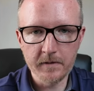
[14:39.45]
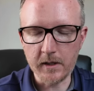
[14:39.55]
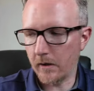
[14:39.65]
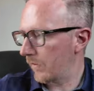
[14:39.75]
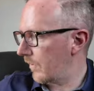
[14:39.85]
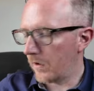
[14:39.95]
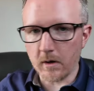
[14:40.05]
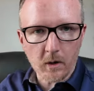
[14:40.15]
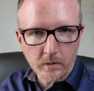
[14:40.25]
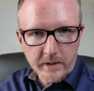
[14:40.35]
you know,
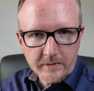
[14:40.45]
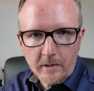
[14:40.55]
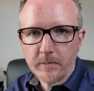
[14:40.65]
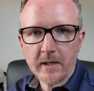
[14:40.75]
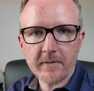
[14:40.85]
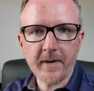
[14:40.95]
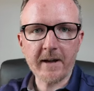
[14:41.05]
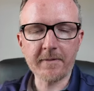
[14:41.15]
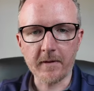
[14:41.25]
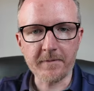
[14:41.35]
only something
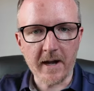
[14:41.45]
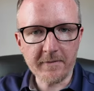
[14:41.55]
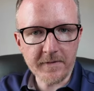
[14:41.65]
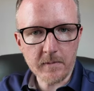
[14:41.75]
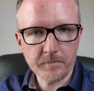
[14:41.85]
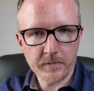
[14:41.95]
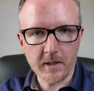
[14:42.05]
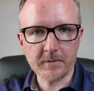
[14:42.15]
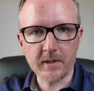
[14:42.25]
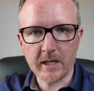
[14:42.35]
five, uh, five feet.
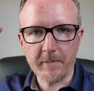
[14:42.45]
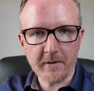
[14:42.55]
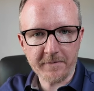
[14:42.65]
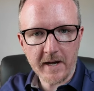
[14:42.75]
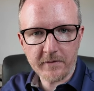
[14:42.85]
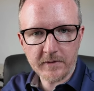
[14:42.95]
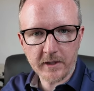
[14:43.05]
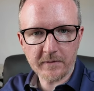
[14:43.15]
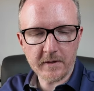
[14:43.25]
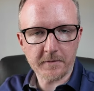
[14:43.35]
I'm sitting about five or
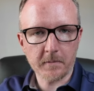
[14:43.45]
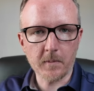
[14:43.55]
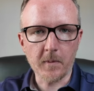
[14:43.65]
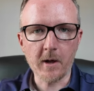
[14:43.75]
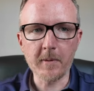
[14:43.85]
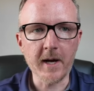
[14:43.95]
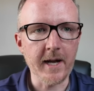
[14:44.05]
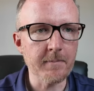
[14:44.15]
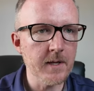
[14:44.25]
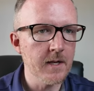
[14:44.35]
six feet from the wall
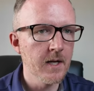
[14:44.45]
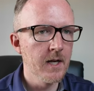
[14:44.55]
behind me.